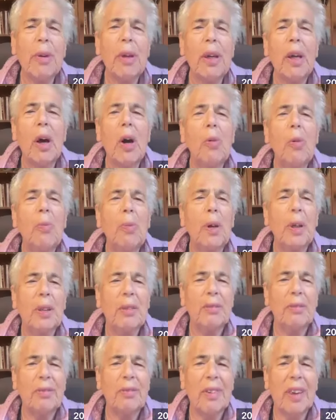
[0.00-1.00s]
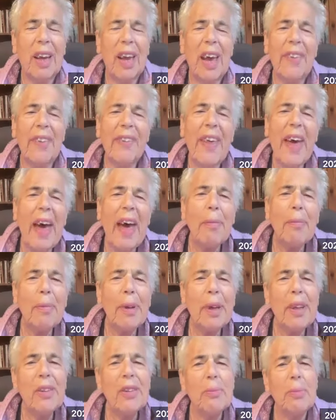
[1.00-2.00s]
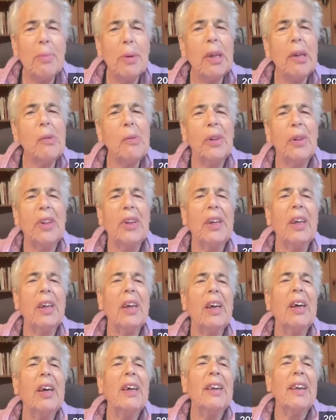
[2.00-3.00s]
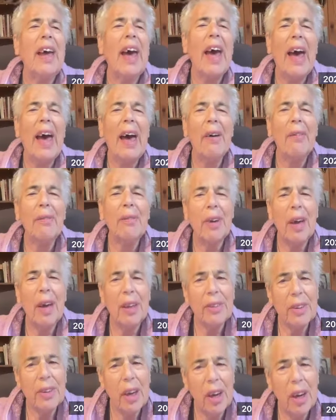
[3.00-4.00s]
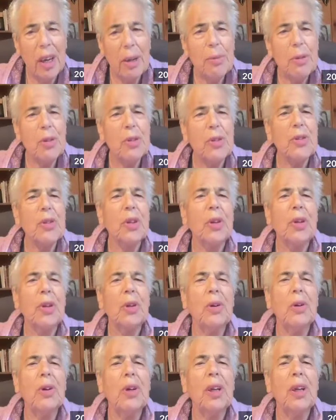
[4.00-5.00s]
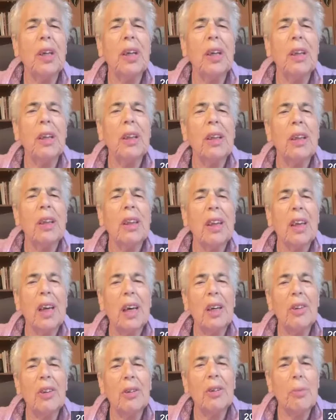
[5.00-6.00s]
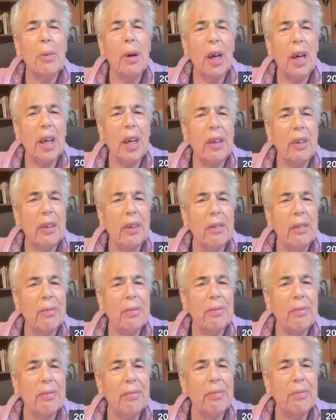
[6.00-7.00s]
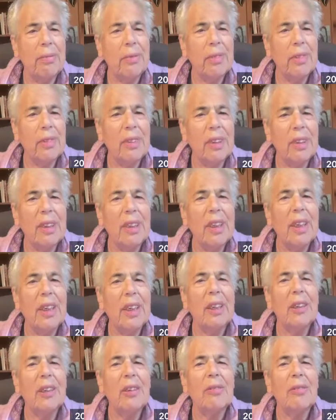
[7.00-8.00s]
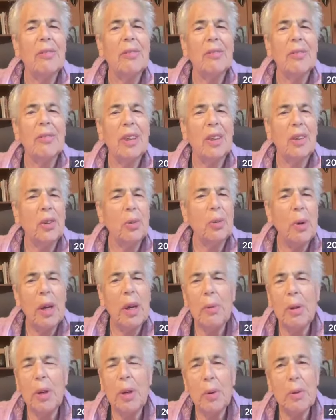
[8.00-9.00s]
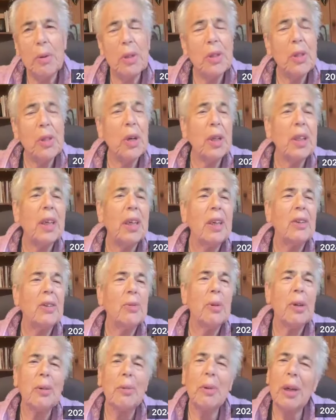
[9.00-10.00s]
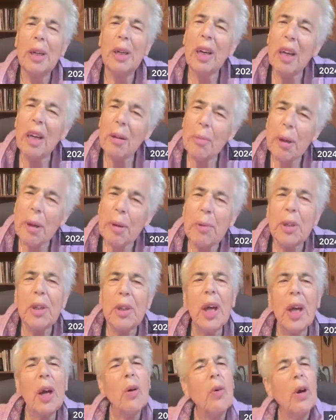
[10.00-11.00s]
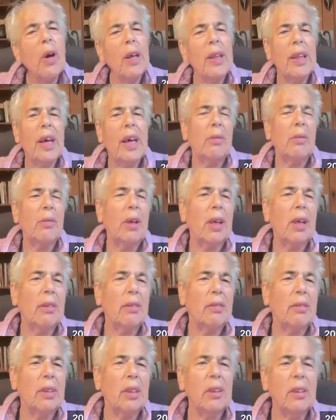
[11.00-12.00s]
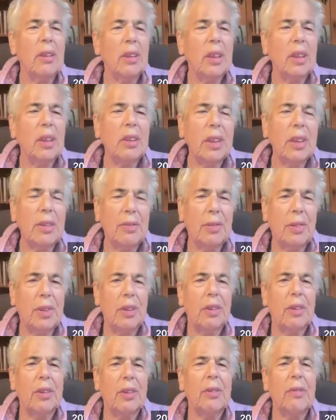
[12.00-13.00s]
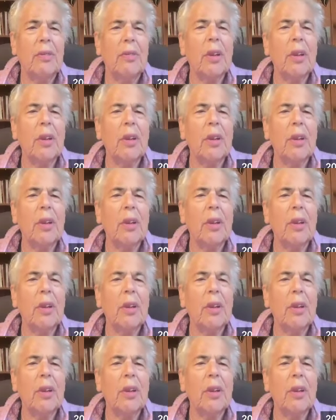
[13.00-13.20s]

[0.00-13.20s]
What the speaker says: being open, and that means being willing to have at times your security undermined. The way we always thought things were, well, maybe they're not quite that way. They're different.